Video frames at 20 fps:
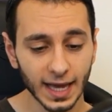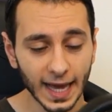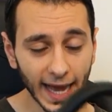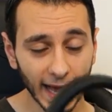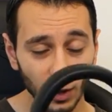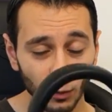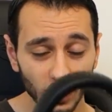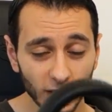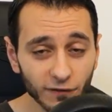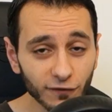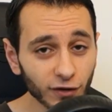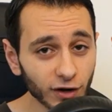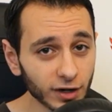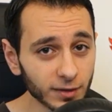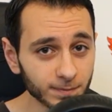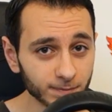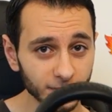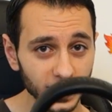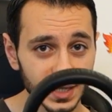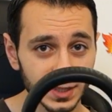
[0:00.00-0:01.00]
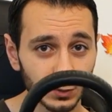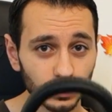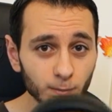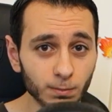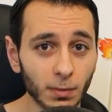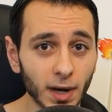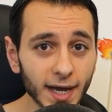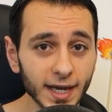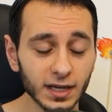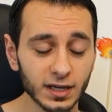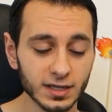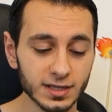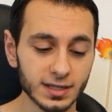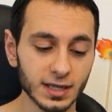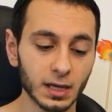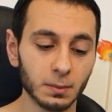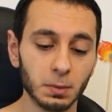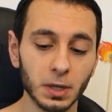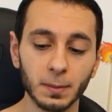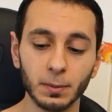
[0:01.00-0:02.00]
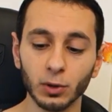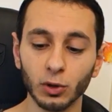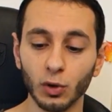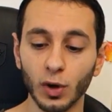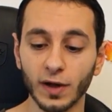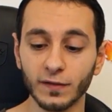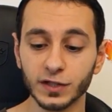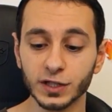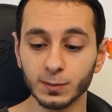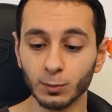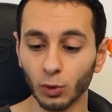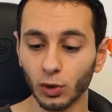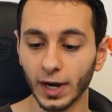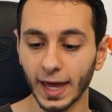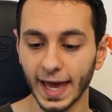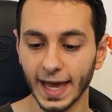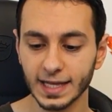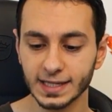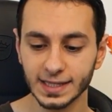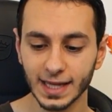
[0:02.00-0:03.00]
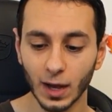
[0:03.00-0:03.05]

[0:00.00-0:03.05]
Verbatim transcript: However, this might concern people who have smaller heads.